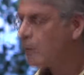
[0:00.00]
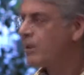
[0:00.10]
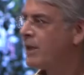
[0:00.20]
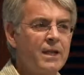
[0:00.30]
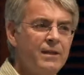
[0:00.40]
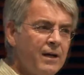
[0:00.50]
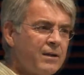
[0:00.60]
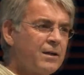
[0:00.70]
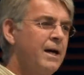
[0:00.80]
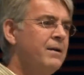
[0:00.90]
But the other
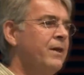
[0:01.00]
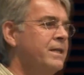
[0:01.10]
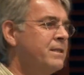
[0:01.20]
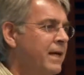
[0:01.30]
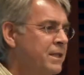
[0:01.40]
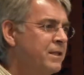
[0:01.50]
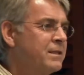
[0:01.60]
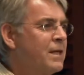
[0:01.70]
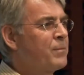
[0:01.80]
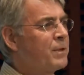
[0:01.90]
kind of isolation is
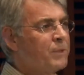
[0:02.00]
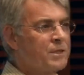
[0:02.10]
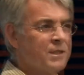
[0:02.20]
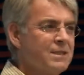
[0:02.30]
something which is